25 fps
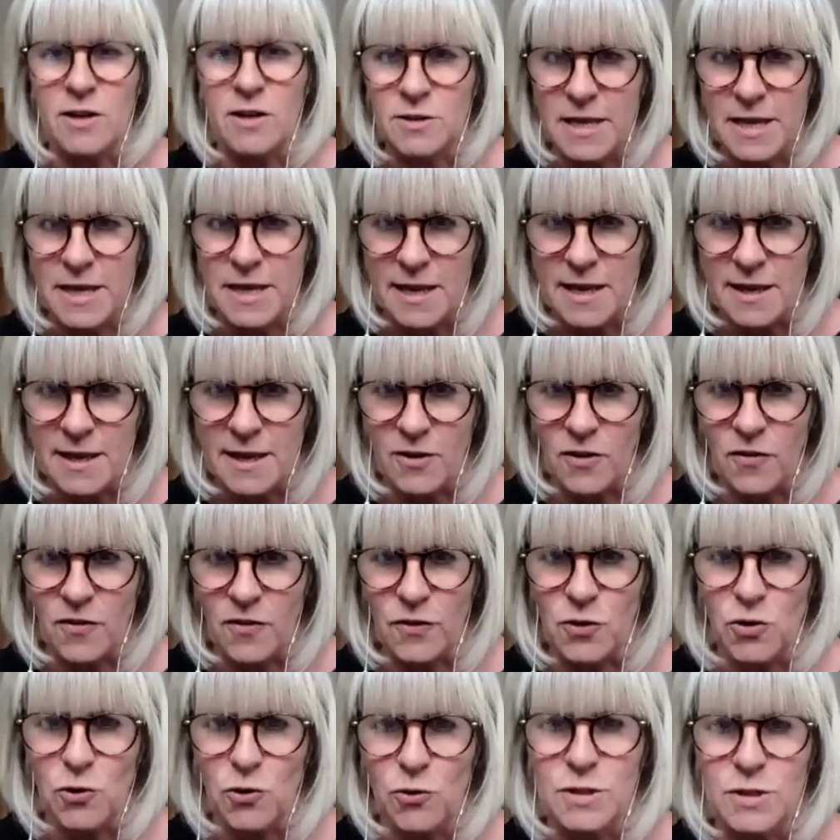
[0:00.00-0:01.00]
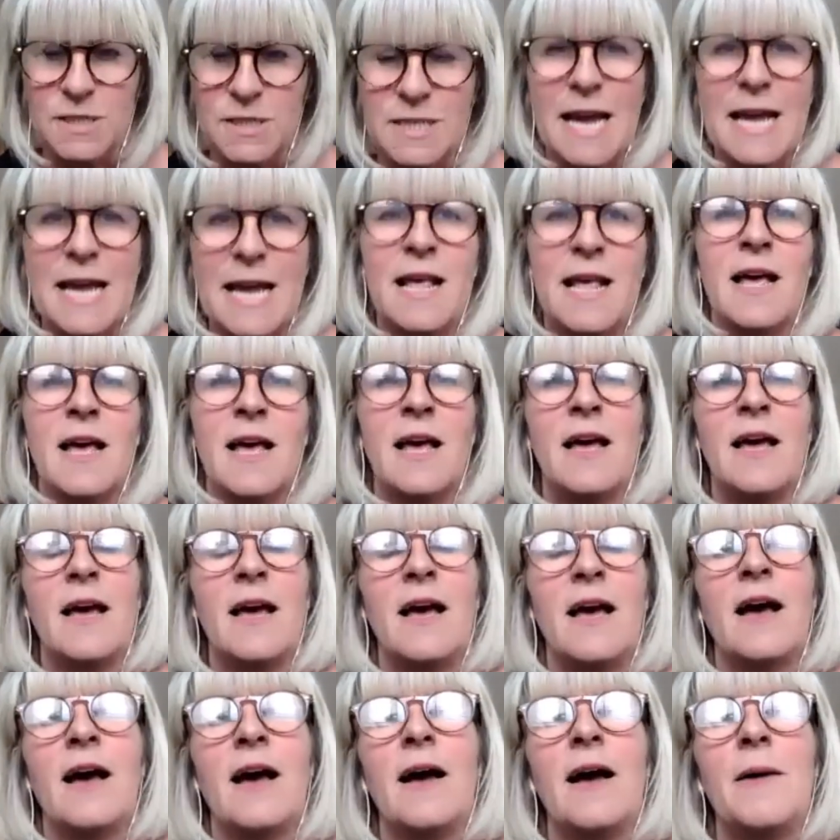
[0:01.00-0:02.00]
who's here on the call today,
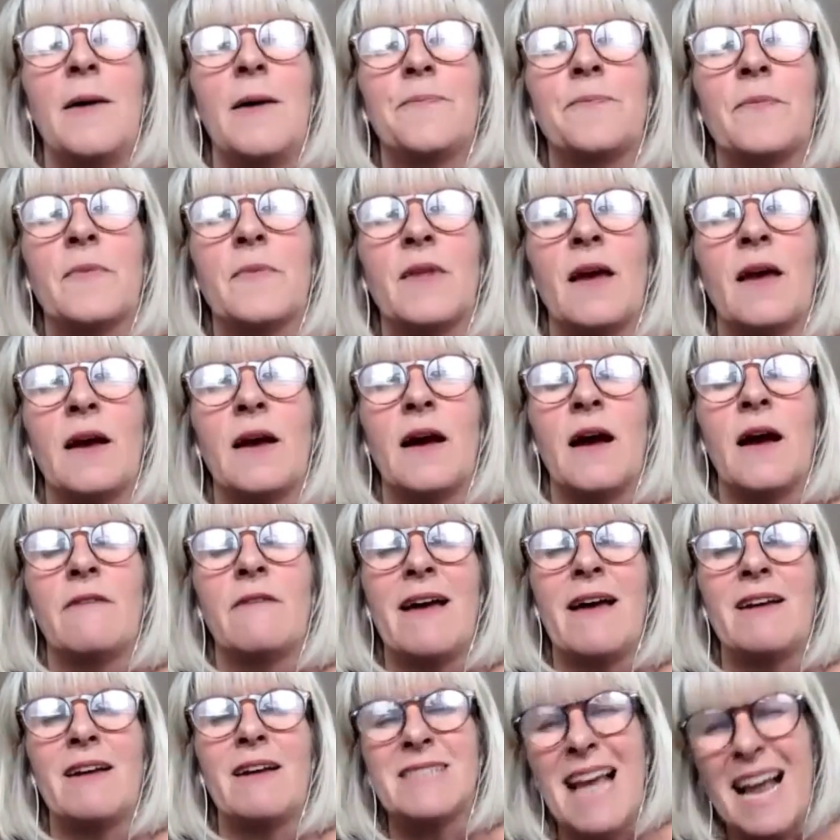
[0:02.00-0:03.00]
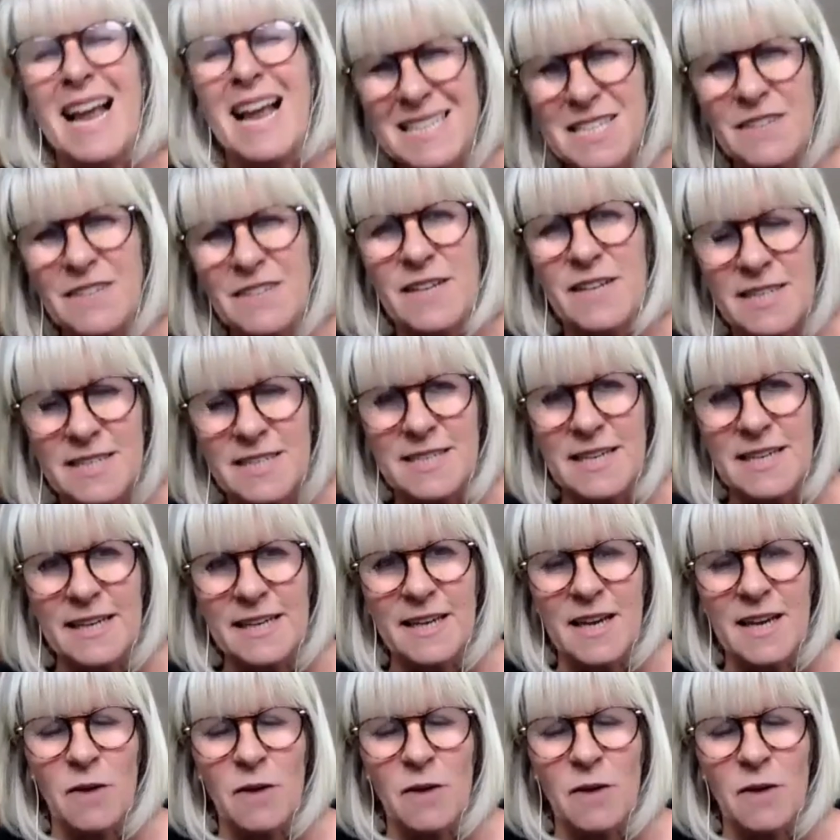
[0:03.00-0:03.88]
around active listening.